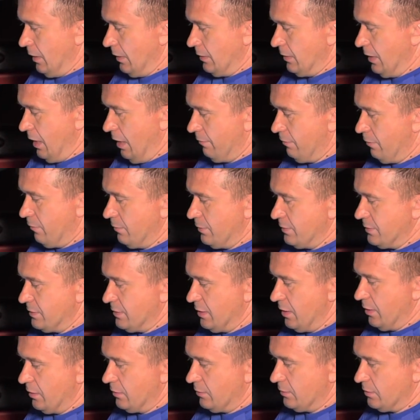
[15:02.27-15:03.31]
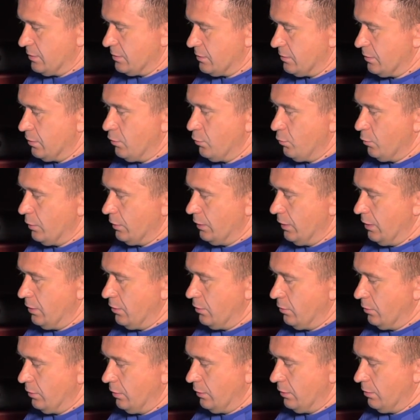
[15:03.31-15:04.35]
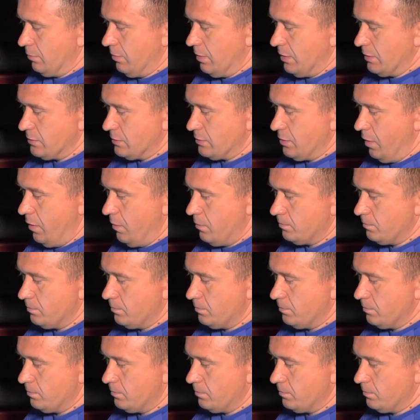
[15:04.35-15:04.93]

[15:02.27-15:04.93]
never reset the steering wheel angle on the Mazda.